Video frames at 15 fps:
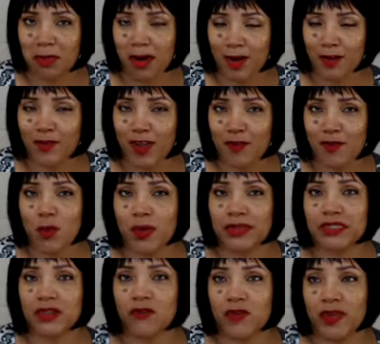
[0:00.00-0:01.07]
part of
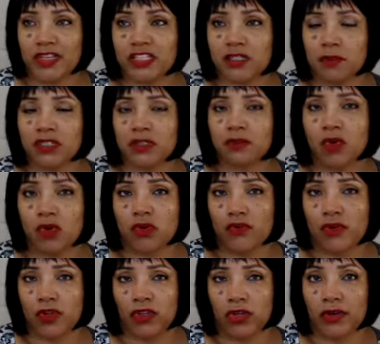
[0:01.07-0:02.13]
everyone's investment
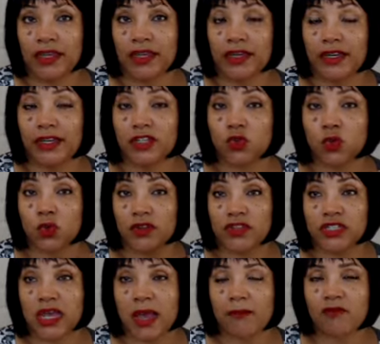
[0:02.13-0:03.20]
portfolio and it is one of the
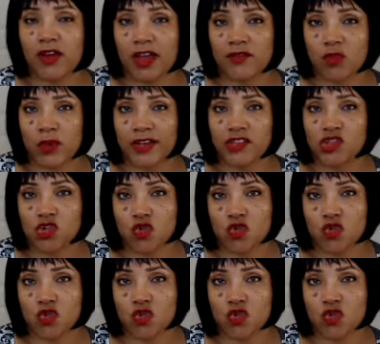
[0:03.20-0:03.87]
top 5 ways